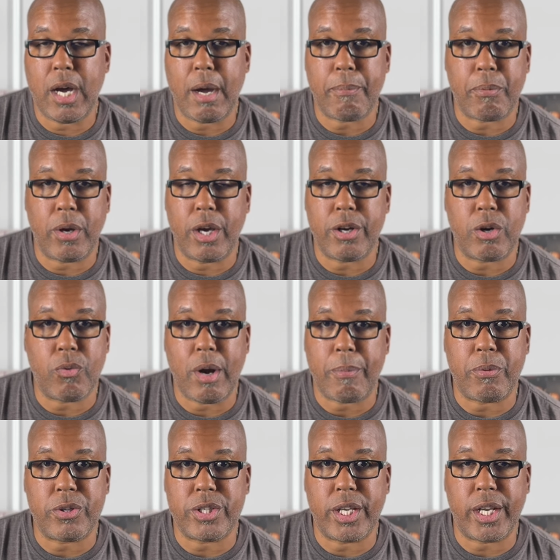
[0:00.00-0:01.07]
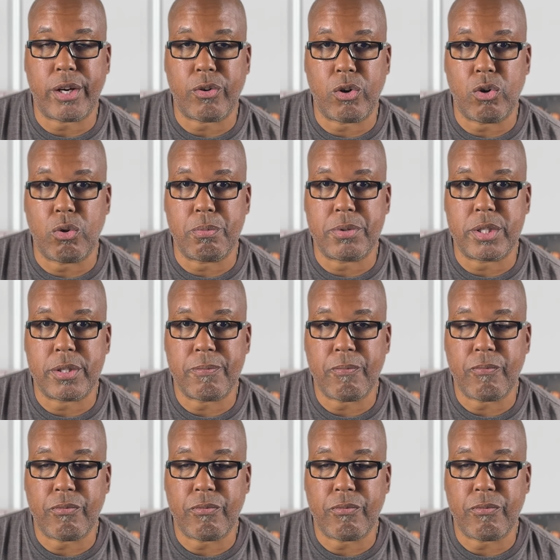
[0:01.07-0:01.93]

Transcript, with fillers: underrepresented groups,